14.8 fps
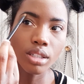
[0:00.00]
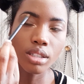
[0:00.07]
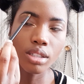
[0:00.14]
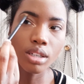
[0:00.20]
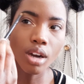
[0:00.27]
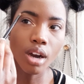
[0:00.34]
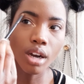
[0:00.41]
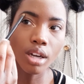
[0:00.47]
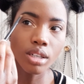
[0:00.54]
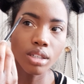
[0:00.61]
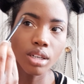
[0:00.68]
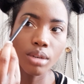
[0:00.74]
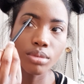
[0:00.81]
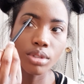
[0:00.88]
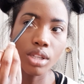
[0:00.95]
God
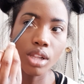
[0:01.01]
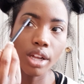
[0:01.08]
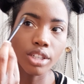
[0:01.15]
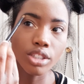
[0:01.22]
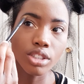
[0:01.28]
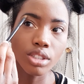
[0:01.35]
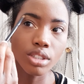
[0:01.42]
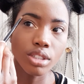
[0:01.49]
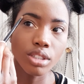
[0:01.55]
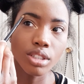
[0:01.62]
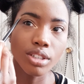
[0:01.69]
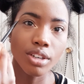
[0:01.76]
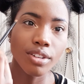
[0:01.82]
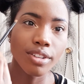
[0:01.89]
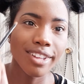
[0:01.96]
comes clutch, you
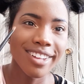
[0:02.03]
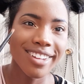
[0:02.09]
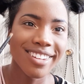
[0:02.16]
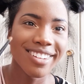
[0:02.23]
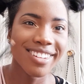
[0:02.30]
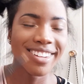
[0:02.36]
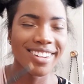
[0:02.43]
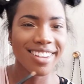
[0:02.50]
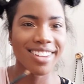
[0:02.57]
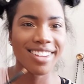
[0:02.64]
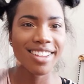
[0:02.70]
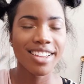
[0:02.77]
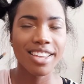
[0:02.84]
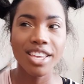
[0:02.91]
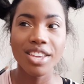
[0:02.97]
know, like,
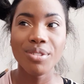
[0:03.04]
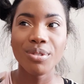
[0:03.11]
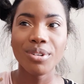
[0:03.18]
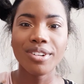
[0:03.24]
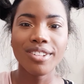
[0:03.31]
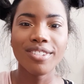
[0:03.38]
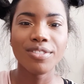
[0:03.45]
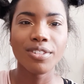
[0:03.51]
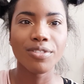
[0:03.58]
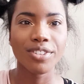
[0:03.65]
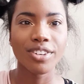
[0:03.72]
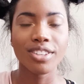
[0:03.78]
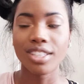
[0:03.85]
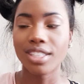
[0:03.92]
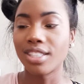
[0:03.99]
he will fulfill
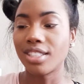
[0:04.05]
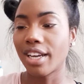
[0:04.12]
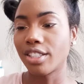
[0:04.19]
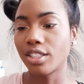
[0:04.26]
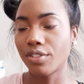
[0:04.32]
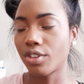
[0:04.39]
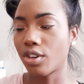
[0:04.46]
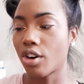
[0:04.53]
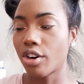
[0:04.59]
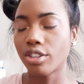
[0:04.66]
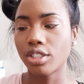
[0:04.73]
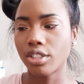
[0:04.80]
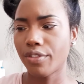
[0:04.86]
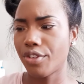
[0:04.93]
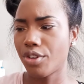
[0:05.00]
the desires of your
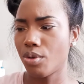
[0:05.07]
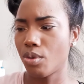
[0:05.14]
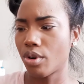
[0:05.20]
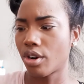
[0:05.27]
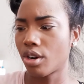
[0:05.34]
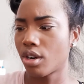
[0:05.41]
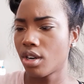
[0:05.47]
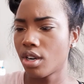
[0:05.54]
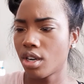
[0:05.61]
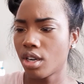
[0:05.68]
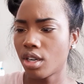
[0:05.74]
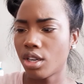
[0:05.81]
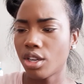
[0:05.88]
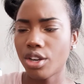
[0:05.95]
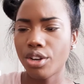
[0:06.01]
hearts if you are,
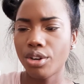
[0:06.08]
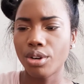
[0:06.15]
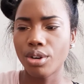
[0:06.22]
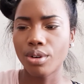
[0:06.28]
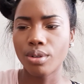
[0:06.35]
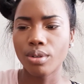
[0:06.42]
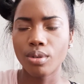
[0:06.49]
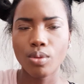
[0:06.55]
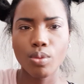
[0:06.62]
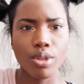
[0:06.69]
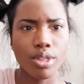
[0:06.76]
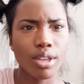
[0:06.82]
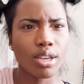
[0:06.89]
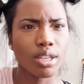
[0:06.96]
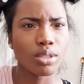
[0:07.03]
you know,
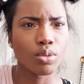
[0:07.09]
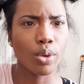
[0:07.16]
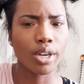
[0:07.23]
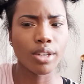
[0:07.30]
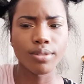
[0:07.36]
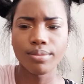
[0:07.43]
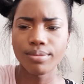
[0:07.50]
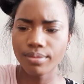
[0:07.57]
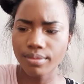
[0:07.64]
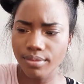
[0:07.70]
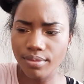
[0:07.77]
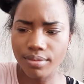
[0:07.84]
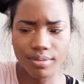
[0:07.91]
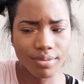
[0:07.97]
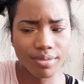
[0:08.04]
within his will.
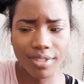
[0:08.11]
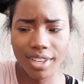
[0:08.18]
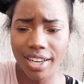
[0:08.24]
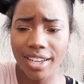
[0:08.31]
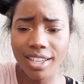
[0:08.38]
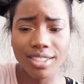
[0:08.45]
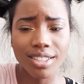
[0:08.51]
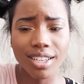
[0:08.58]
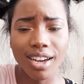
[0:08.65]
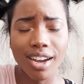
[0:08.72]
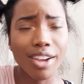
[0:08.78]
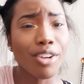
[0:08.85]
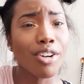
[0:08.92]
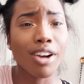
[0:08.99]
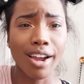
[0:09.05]
And I
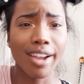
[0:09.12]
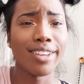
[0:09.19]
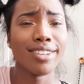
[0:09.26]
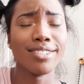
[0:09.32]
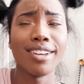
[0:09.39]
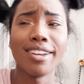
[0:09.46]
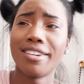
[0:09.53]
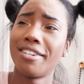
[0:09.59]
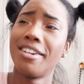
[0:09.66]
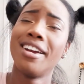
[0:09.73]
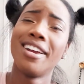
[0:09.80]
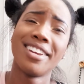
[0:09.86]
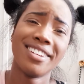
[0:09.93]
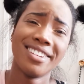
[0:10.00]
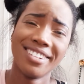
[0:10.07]
cried. I
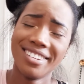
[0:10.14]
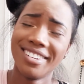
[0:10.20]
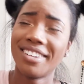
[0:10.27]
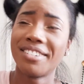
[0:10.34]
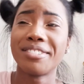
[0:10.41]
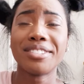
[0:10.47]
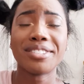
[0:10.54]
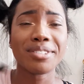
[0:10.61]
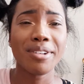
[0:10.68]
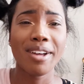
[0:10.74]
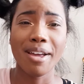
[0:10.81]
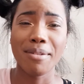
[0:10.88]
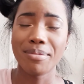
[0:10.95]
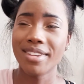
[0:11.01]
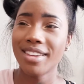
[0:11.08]
was
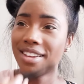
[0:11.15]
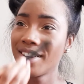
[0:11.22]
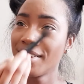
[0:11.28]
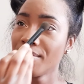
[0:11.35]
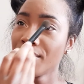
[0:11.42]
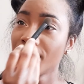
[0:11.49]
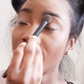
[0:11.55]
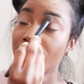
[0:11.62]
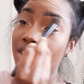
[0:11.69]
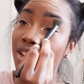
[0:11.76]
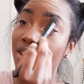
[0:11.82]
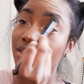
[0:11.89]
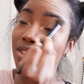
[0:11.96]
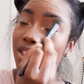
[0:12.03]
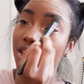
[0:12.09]
so happy. I
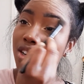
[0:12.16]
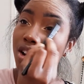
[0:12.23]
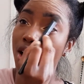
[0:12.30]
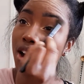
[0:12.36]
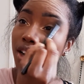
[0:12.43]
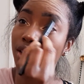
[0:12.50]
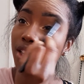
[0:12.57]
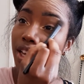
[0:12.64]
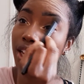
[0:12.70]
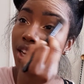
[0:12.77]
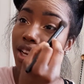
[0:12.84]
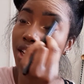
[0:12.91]
was like, God, like,